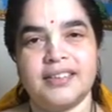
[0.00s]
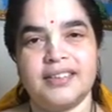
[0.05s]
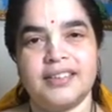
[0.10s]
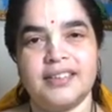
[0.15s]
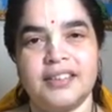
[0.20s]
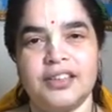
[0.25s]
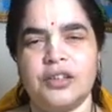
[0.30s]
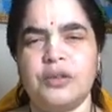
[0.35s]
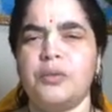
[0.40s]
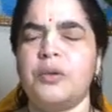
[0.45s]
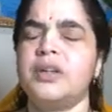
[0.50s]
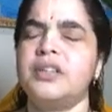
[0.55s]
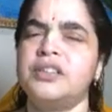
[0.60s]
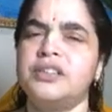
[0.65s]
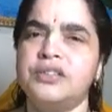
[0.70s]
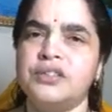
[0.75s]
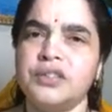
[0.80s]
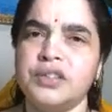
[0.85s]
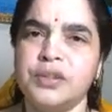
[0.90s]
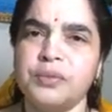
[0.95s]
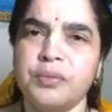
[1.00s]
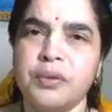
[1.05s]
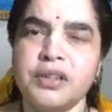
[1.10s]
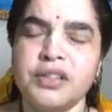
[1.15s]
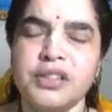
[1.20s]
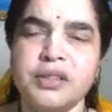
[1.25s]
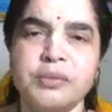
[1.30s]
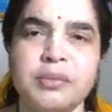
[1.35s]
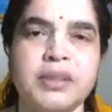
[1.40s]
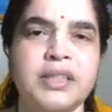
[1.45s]
What is the
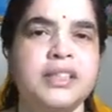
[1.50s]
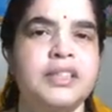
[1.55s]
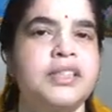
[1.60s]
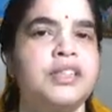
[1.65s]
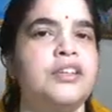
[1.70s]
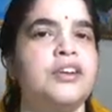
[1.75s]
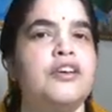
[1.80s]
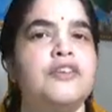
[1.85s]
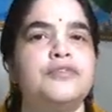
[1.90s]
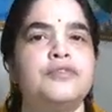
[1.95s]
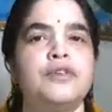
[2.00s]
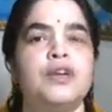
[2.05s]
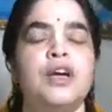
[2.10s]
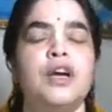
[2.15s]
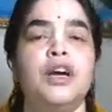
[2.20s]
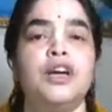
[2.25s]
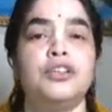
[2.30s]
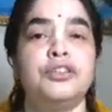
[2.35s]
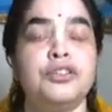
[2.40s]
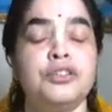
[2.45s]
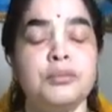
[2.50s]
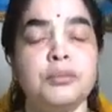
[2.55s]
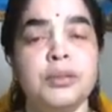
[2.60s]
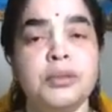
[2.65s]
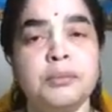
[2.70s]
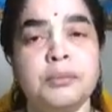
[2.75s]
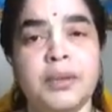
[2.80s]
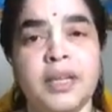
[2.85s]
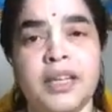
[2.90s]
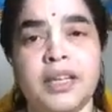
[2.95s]
responsibility of a
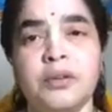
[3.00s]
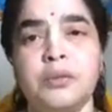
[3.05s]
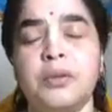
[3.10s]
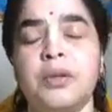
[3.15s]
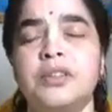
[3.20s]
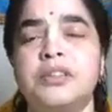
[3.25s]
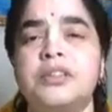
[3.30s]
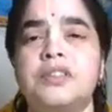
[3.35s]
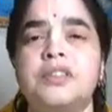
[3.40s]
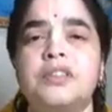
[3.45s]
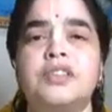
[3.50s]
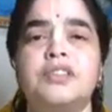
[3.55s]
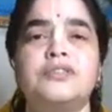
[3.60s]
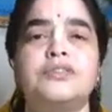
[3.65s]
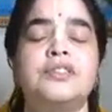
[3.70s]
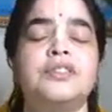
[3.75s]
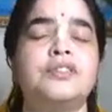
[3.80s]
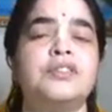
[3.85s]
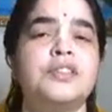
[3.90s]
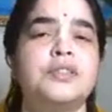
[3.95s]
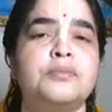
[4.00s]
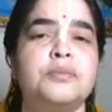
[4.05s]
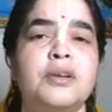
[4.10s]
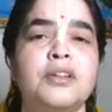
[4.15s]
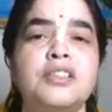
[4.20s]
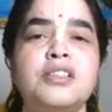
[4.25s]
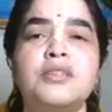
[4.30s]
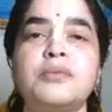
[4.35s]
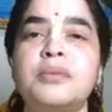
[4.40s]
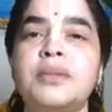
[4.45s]
human being? What is the different
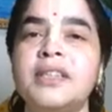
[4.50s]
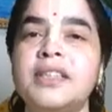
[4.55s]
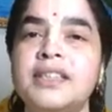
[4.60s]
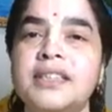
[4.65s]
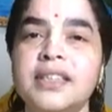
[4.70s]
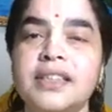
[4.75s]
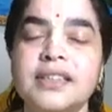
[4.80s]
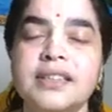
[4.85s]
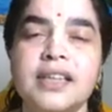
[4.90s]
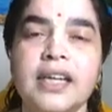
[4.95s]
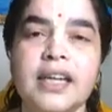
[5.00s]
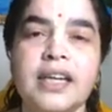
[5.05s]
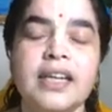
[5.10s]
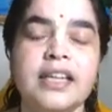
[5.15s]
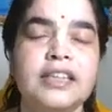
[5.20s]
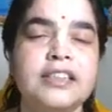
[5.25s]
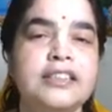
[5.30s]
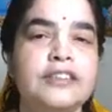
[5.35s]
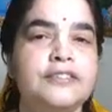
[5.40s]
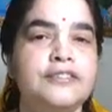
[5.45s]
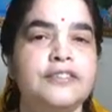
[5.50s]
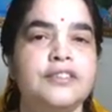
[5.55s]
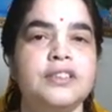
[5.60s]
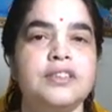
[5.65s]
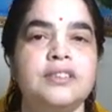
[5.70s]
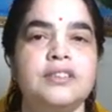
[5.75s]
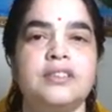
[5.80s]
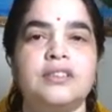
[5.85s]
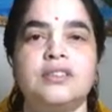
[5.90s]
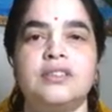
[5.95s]
responsibilities in
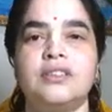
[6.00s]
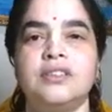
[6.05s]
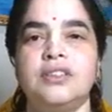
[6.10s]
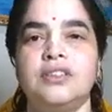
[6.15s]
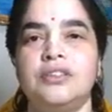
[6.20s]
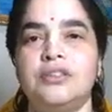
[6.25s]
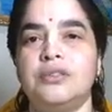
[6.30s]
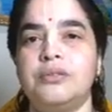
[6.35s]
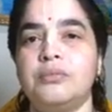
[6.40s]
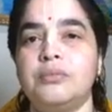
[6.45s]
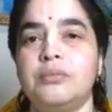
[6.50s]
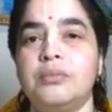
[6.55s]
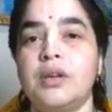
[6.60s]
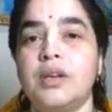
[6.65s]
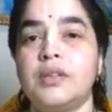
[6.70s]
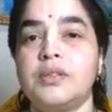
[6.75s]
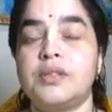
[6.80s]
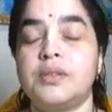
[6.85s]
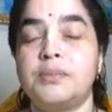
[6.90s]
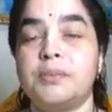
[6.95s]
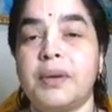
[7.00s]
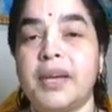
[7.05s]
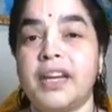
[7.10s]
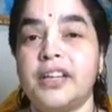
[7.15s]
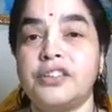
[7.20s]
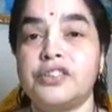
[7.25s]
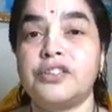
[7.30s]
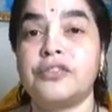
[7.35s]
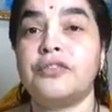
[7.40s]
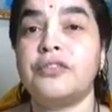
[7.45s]
different,
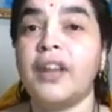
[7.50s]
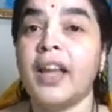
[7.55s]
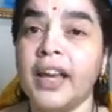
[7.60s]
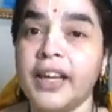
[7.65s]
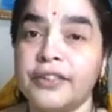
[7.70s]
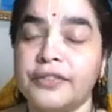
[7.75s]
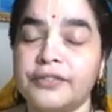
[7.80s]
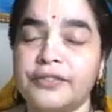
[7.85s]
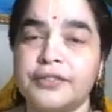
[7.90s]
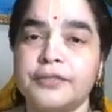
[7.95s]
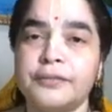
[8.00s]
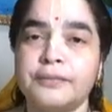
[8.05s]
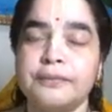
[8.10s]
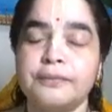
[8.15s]
spheres of life?